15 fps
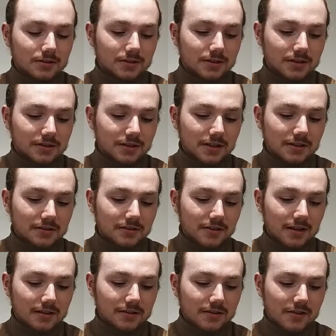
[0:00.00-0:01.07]
did he say
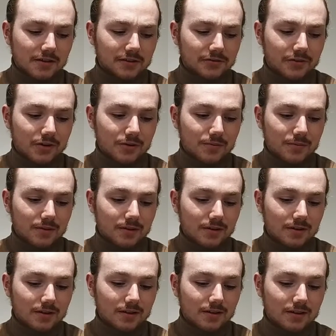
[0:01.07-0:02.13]
that to this film?
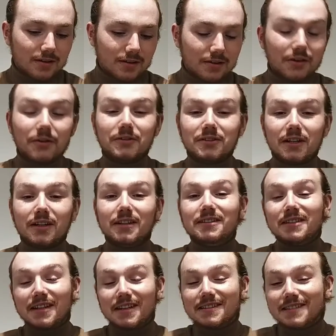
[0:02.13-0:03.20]
No, he
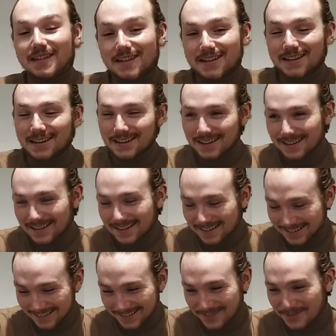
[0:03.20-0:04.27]
said
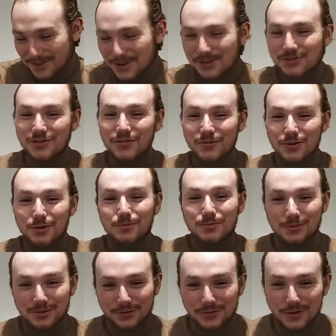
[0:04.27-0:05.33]
First Reformed
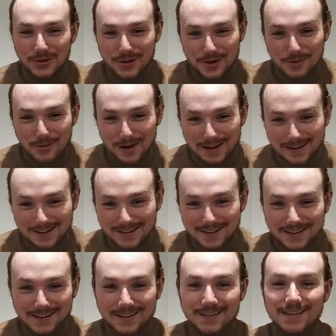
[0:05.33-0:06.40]
was fucking wank,
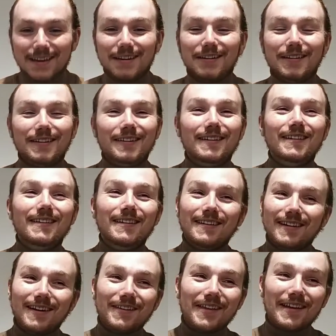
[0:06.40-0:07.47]
the ending,
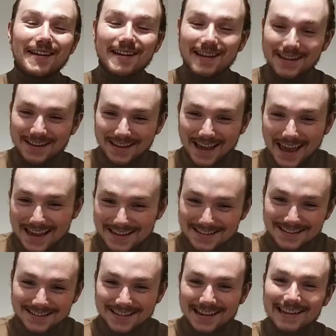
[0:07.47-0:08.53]
and then he
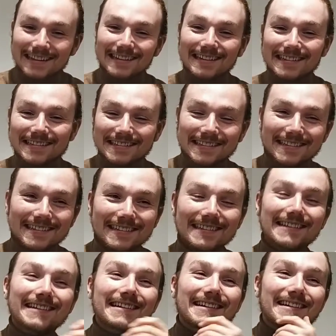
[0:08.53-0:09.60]
hated the ending to
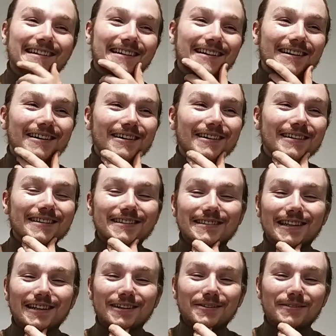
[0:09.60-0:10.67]

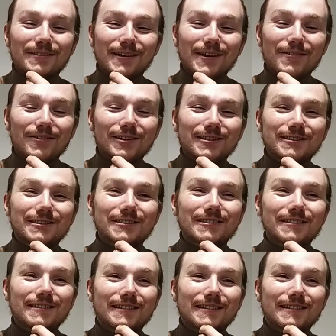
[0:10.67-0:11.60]
Inside Llewyn Davis,